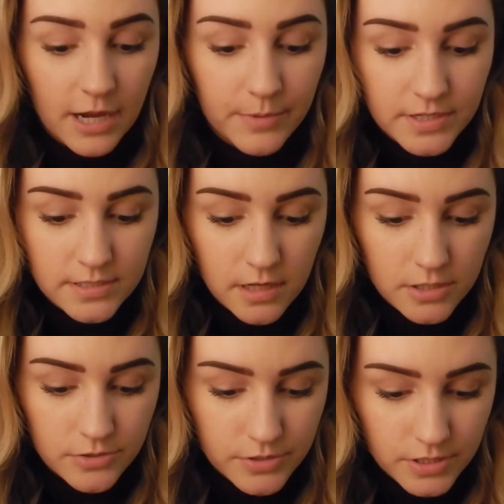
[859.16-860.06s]
camera does not
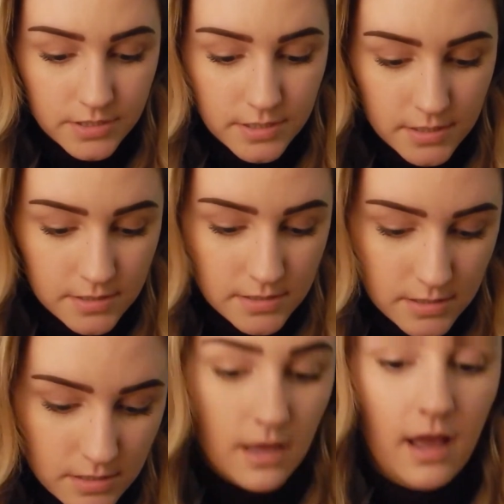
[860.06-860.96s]
do it
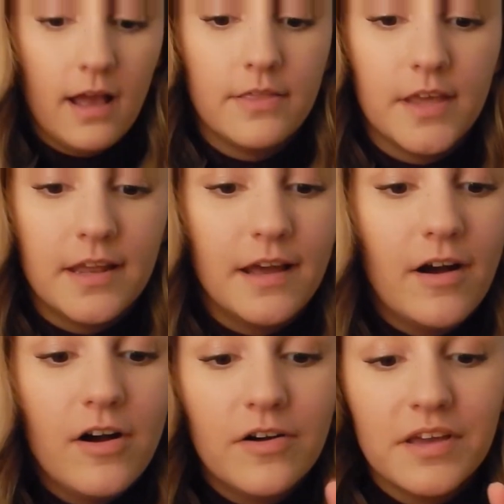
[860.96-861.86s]
justice. And then,
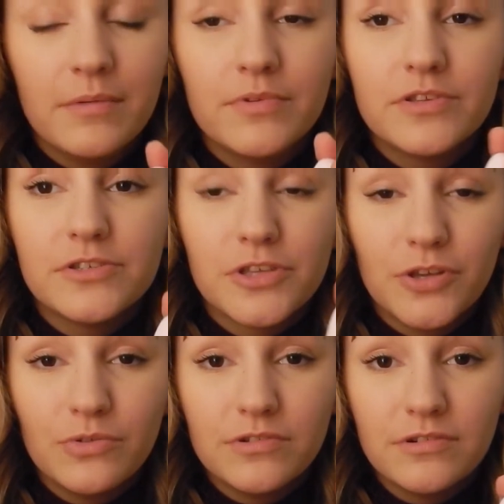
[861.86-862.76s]
oh, it came with this
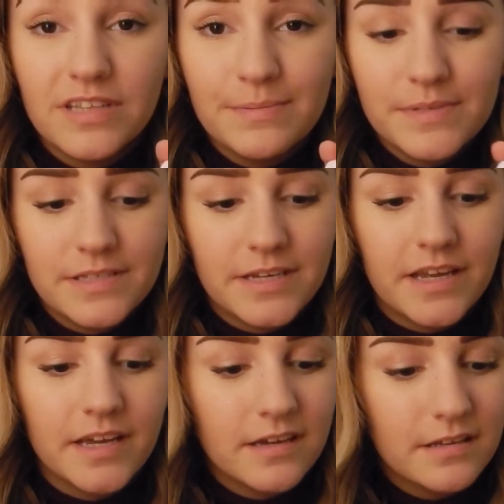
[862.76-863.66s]
cute little
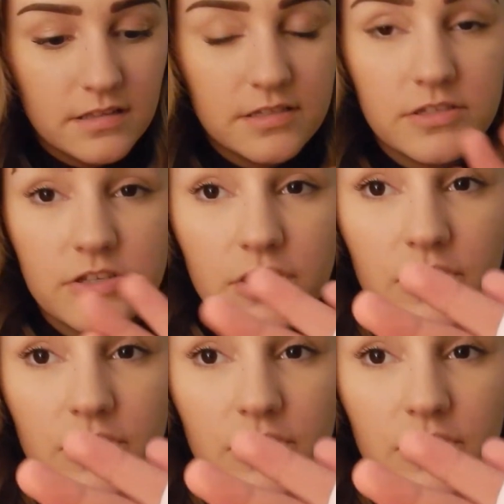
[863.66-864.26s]
lipstick. This is the